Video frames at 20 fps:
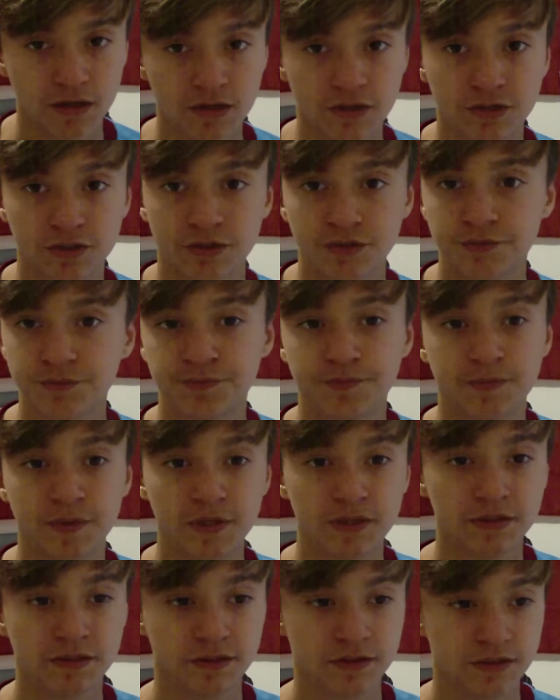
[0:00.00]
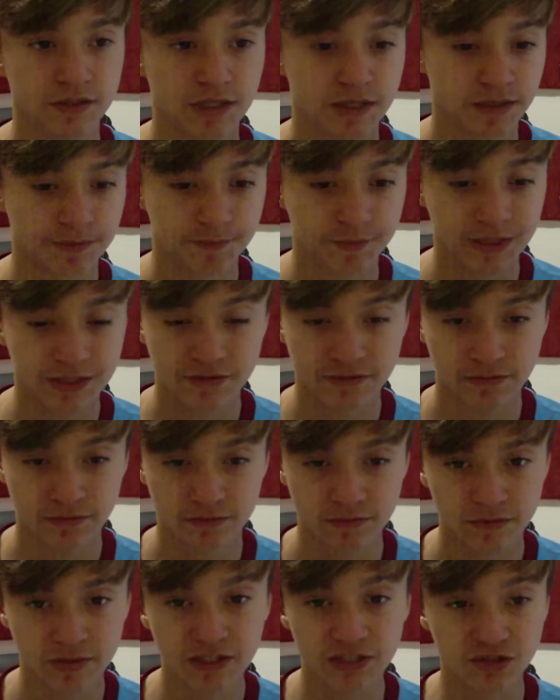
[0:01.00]
So
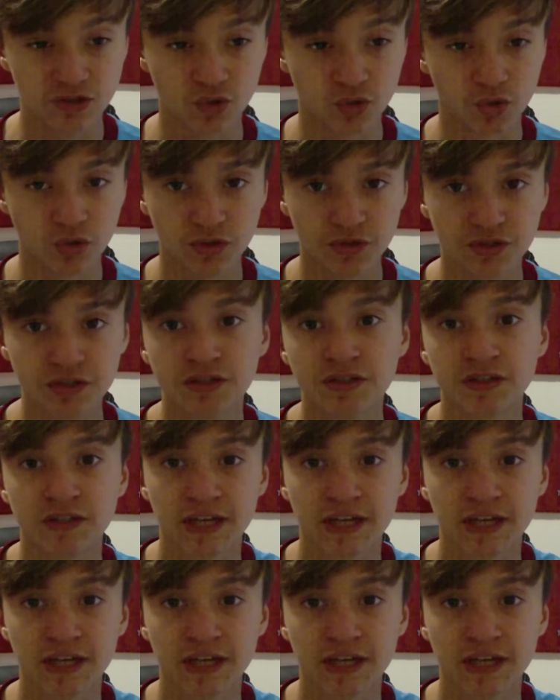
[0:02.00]
he scored.